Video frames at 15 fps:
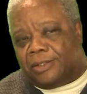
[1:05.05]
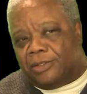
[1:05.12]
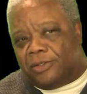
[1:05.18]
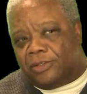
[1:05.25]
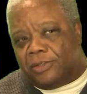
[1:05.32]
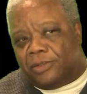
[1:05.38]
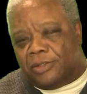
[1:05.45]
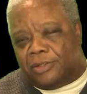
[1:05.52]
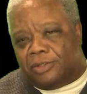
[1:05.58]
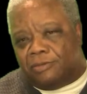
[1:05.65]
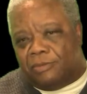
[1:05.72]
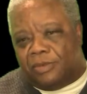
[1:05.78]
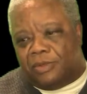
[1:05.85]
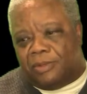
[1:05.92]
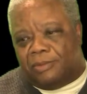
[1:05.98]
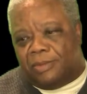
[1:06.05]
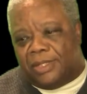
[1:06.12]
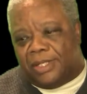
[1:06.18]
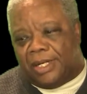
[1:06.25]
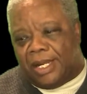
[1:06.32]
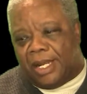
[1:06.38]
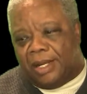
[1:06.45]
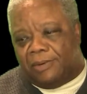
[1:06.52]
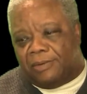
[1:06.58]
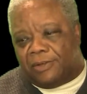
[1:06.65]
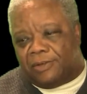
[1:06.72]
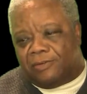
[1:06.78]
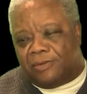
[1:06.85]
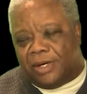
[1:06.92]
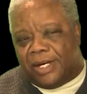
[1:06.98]
George Moorman. I
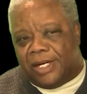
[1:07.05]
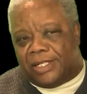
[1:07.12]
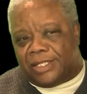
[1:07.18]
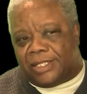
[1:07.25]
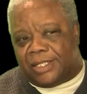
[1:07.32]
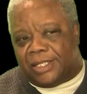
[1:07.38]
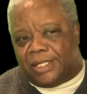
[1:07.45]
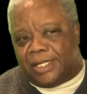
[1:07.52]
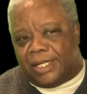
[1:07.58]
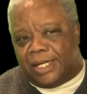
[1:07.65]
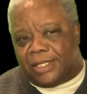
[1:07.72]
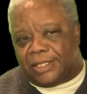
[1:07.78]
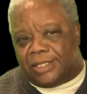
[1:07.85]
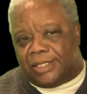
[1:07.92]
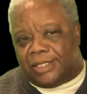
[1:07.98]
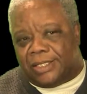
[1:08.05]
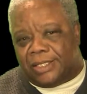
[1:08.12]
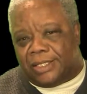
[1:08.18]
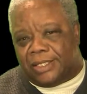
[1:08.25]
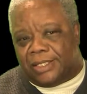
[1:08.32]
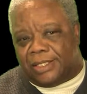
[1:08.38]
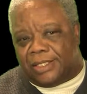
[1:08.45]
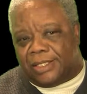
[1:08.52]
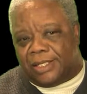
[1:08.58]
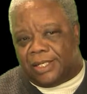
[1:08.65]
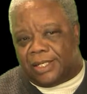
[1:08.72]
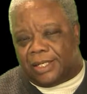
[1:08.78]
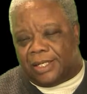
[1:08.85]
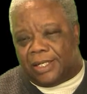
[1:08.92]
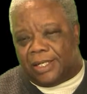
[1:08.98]
was raised in Lexington,
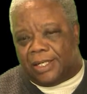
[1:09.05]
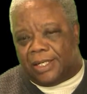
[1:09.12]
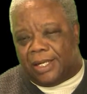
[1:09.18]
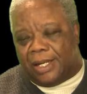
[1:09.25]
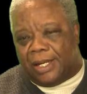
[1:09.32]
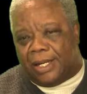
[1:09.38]
Kentucky.